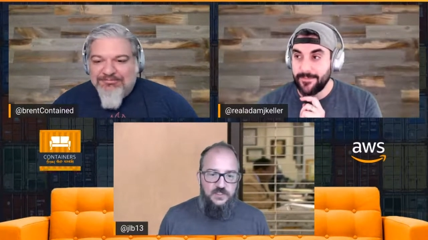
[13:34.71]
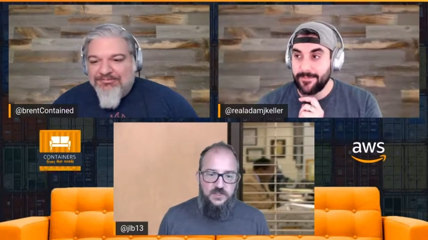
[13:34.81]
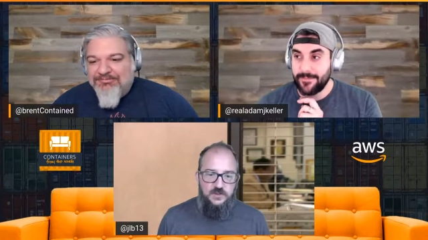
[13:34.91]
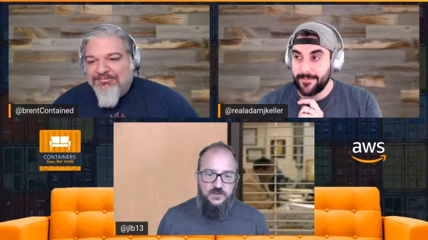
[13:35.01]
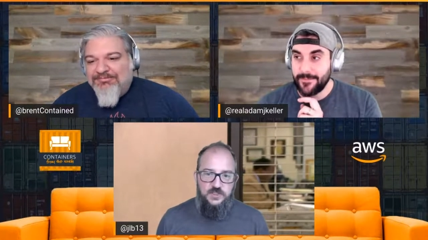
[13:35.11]

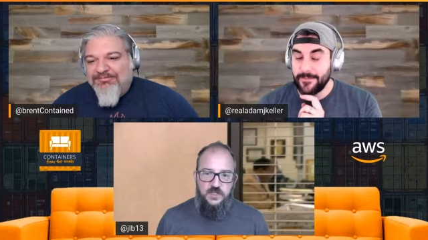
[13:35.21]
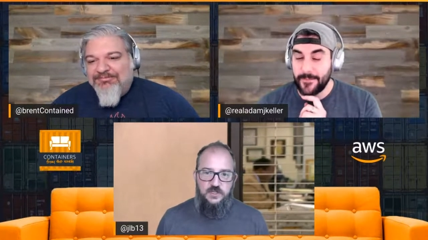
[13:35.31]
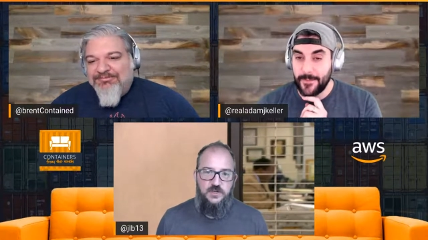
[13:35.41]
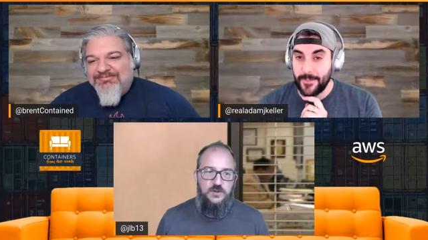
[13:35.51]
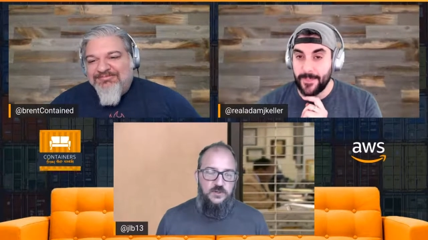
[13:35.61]
Speaker 1: nodes
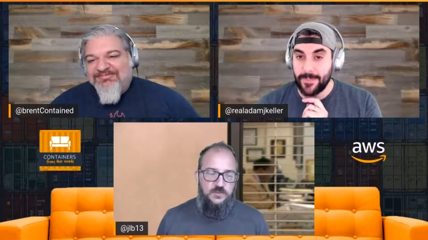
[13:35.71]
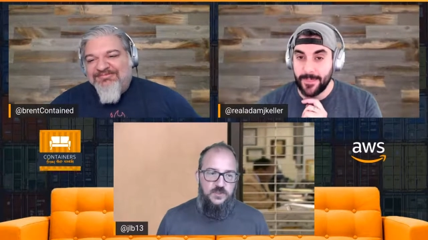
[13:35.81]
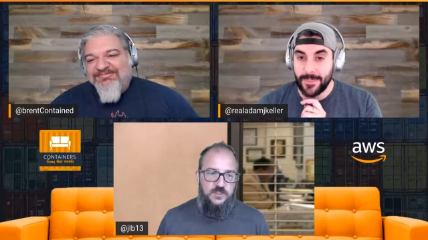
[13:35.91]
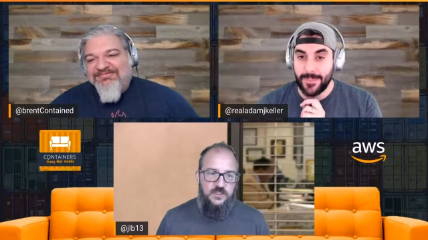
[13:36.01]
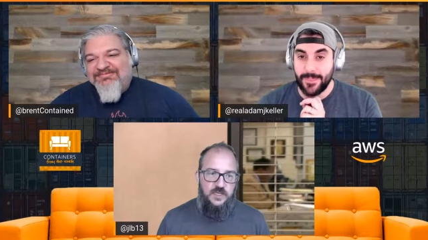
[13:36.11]
node
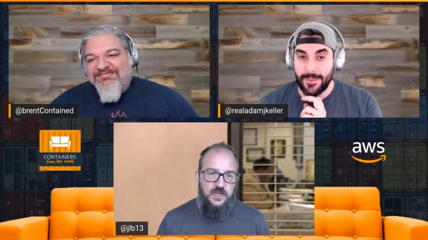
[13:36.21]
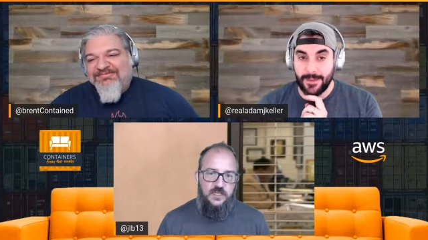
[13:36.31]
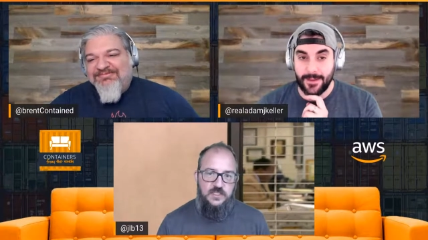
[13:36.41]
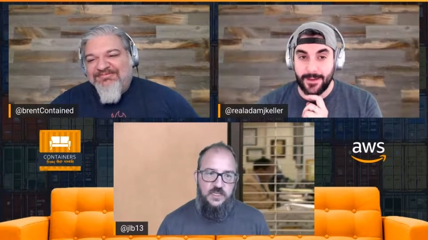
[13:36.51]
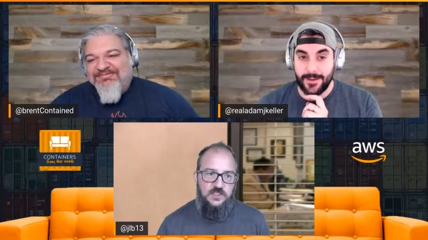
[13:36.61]
groups is it
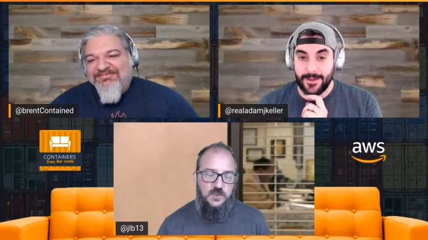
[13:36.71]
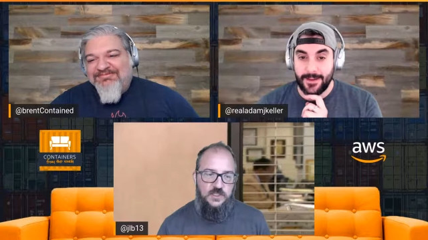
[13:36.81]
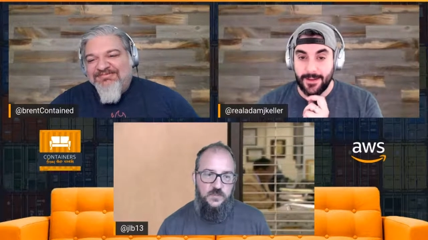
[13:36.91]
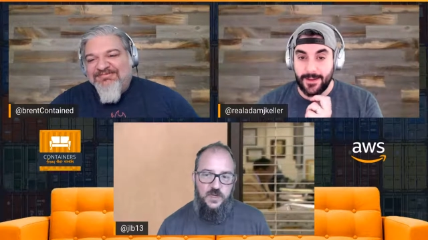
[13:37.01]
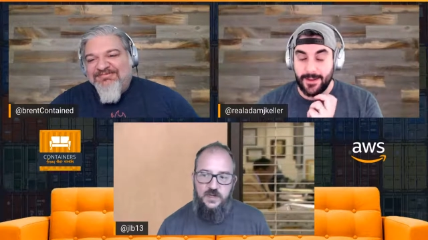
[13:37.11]
hits that
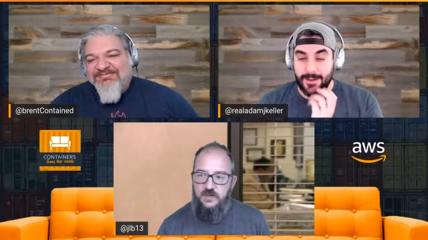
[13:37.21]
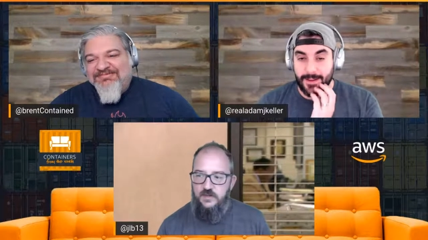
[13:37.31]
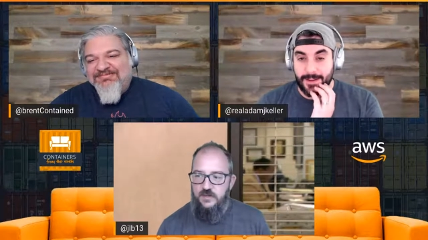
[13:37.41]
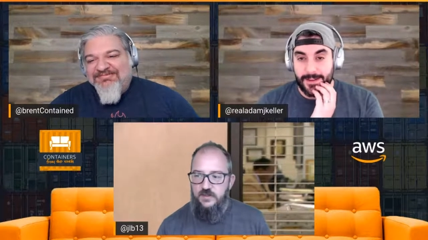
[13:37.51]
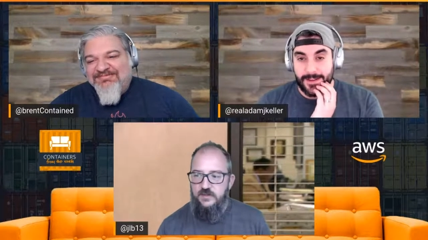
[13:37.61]
sweet spot
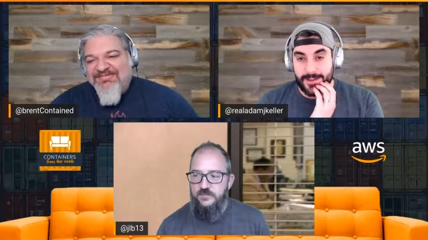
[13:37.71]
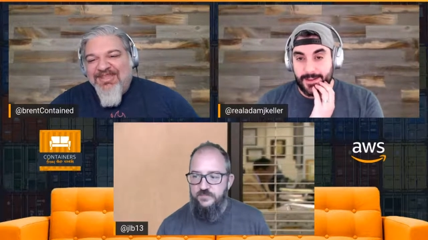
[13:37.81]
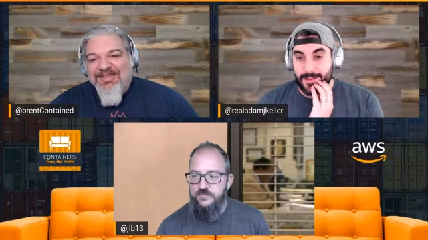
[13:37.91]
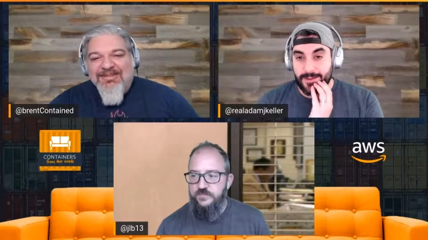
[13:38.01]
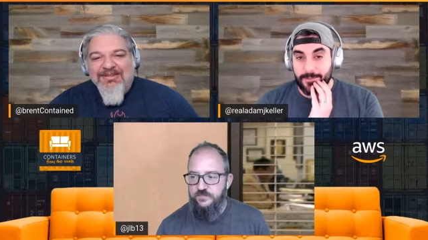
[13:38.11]

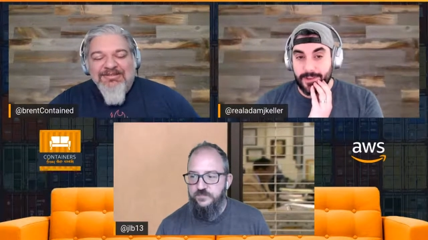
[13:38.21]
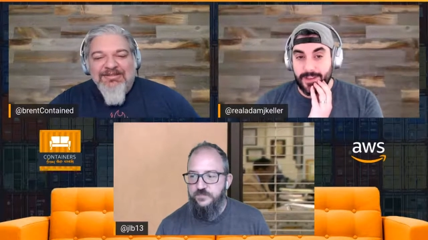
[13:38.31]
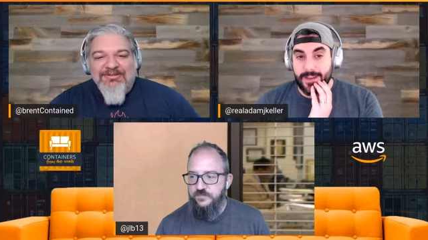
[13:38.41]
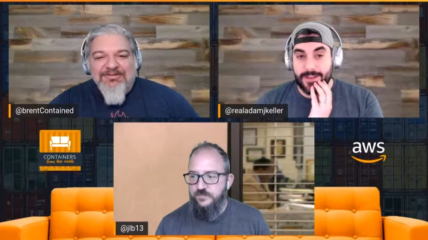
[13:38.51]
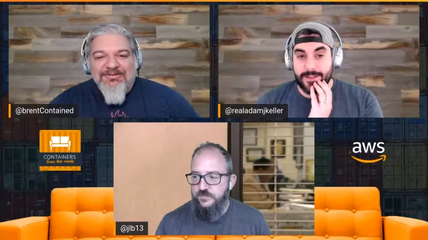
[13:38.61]
it really
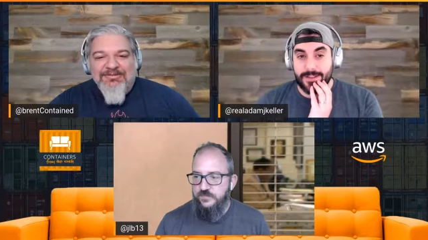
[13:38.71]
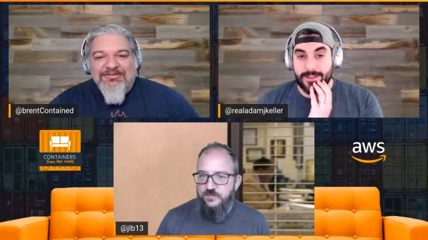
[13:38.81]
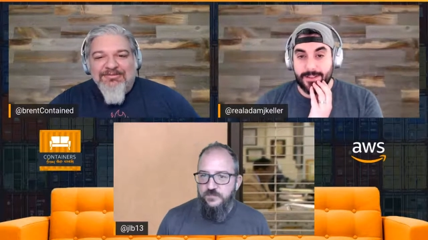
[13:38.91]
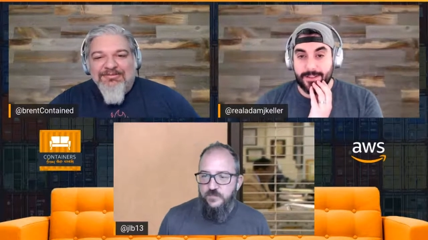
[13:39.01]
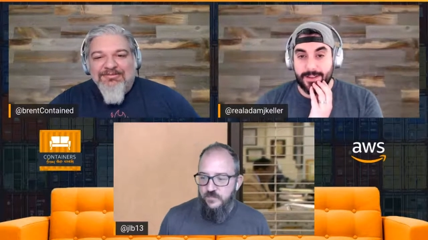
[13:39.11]
so, is
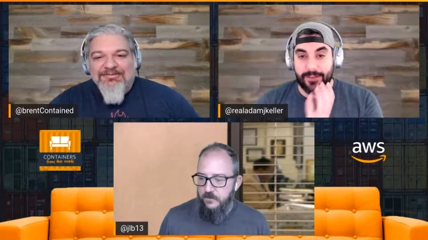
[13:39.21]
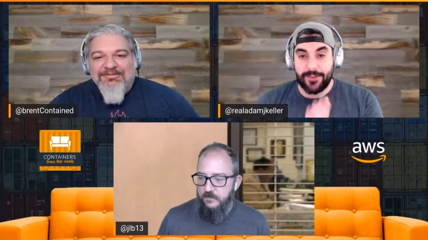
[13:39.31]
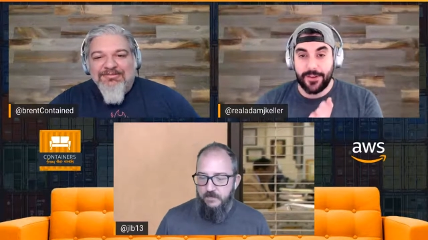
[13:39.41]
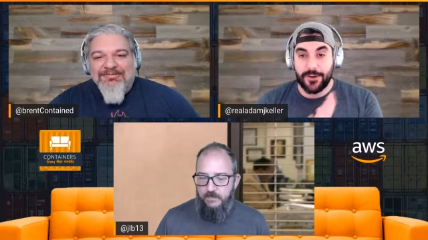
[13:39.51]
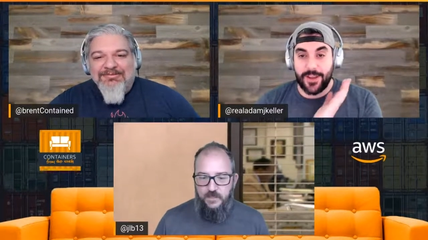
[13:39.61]

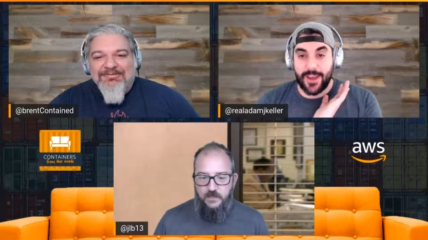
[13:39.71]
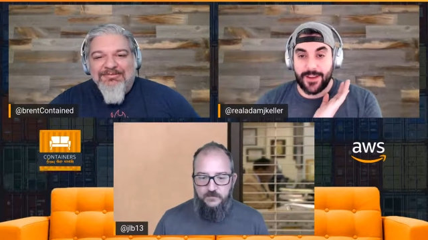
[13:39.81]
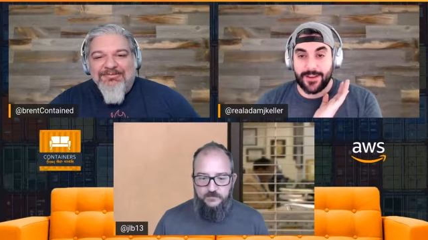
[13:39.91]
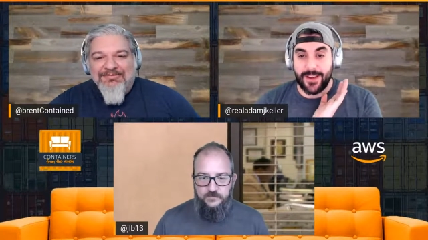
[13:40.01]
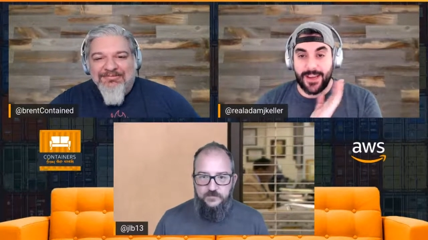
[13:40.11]
having your
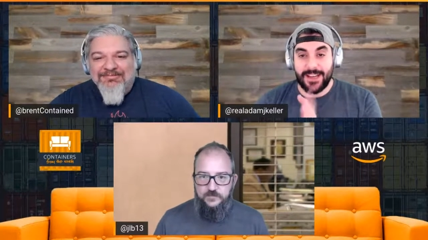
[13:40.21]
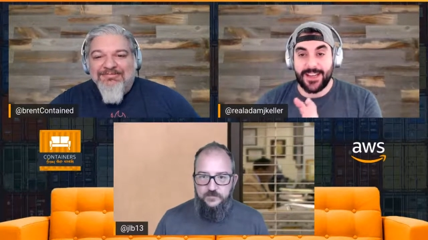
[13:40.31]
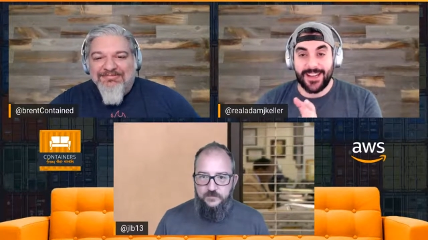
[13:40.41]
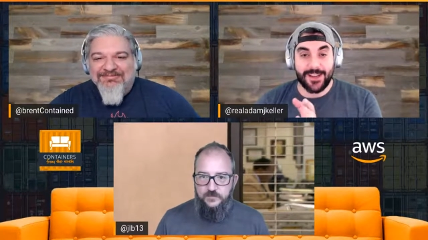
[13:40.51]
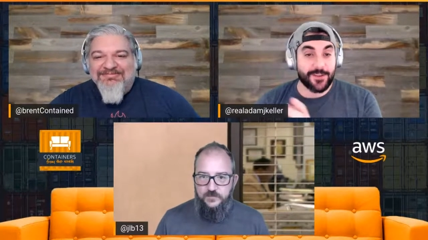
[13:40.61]
cake and
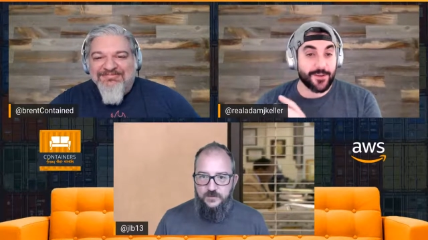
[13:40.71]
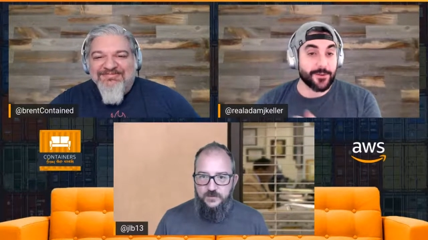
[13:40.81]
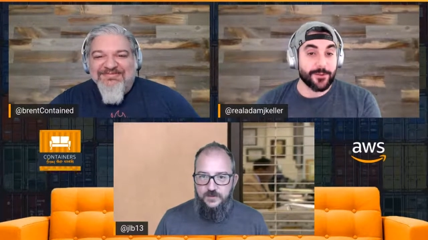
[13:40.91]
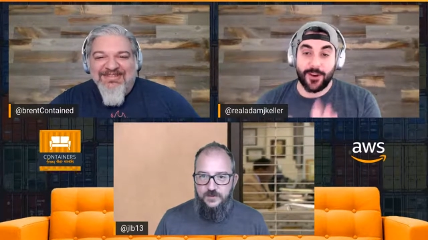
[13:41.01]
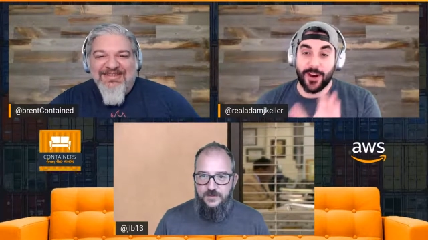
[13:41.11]
eating it
Speaker 2: too
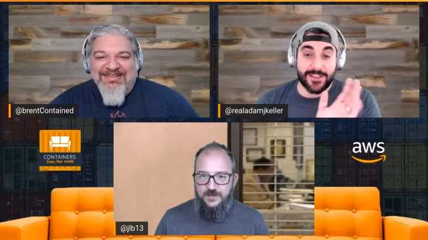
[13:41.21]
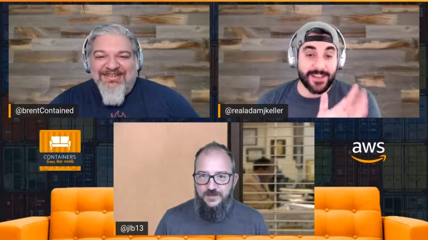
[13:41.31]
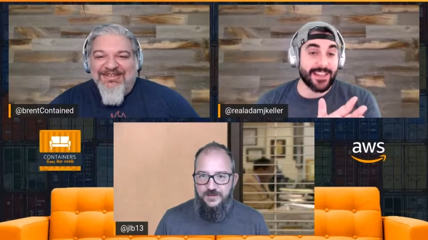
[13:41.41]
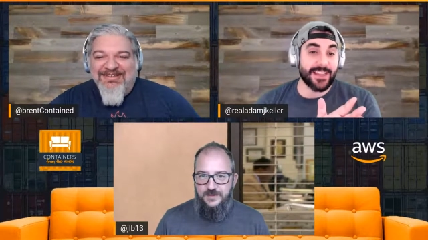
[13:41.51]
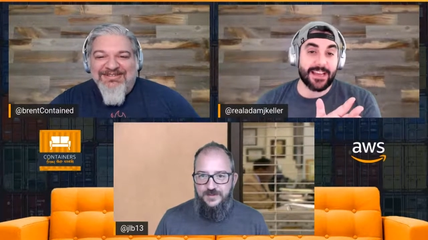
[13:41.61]
sorry i said
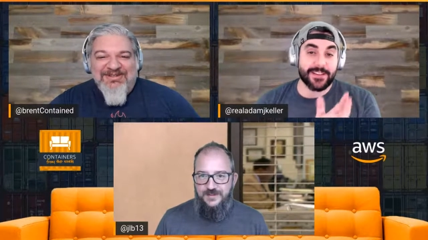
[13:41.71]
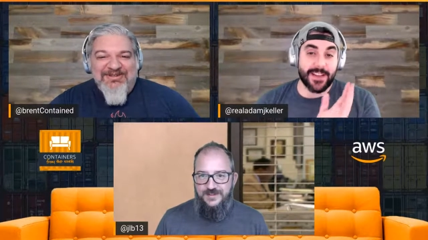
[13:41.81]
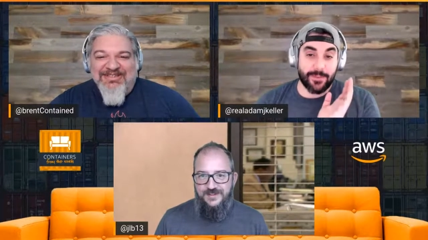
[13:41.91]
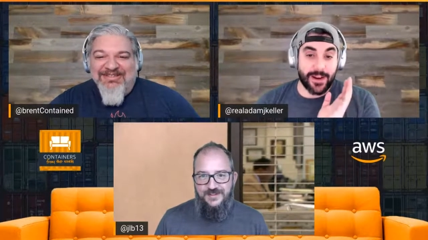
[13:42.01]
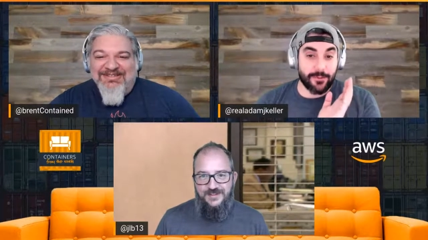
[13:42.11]
that last
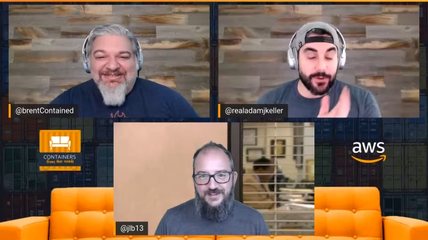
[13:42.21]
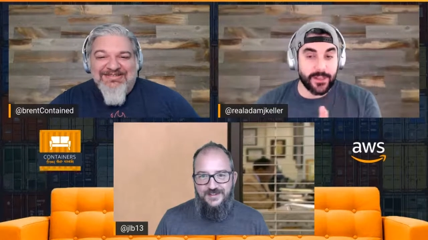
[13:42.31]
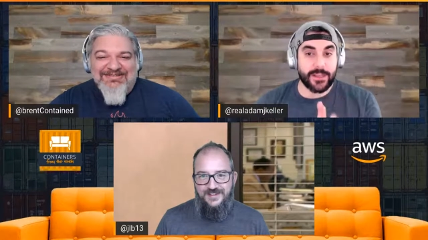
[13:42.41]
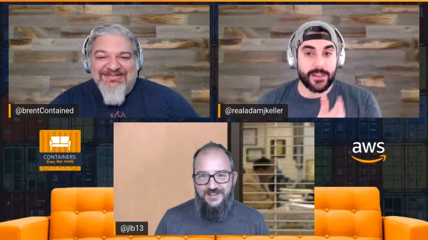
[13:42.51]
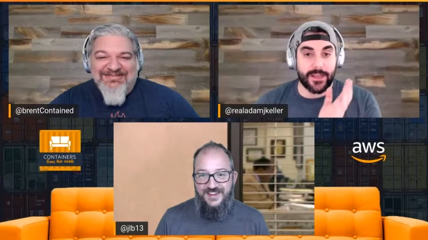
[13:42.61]
time but i really like